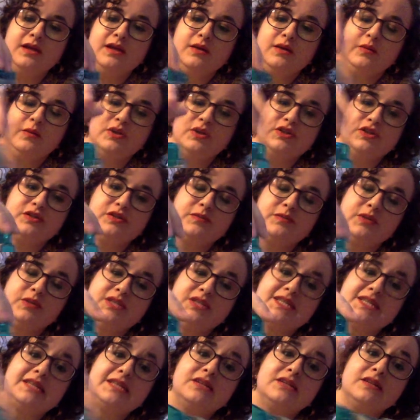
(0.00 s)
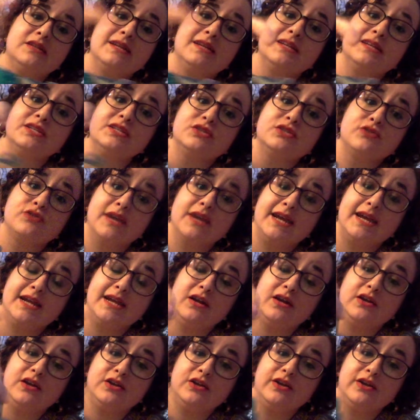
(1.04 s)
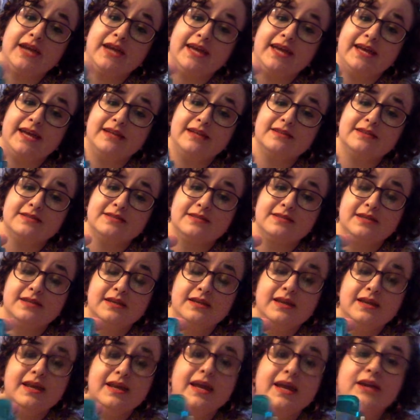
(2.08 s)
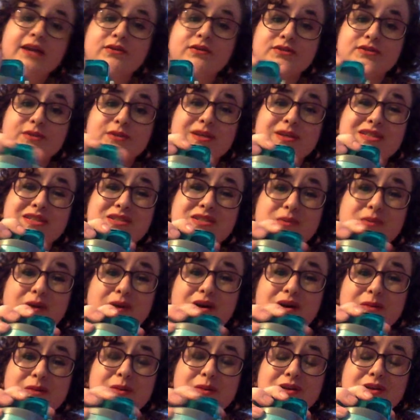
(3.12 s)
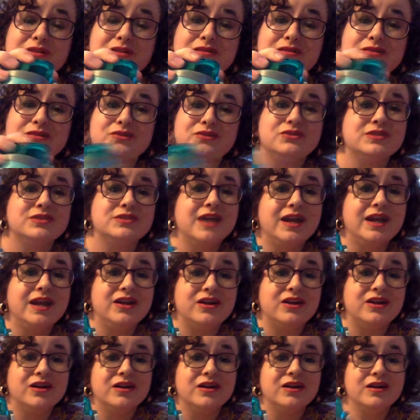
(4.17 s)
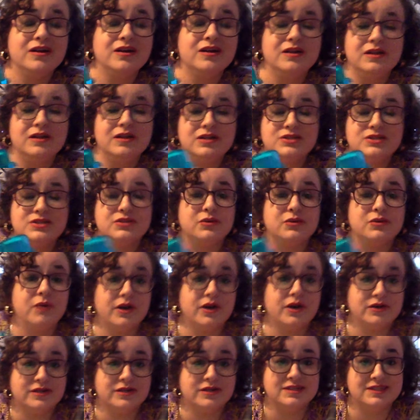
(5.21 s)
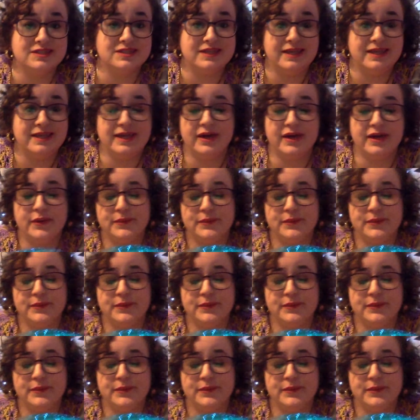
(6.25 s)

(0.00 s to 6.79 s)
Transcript: which puts a little less strain on your hands. It also gets the water bottle a little tighter so the water doesn't leak out.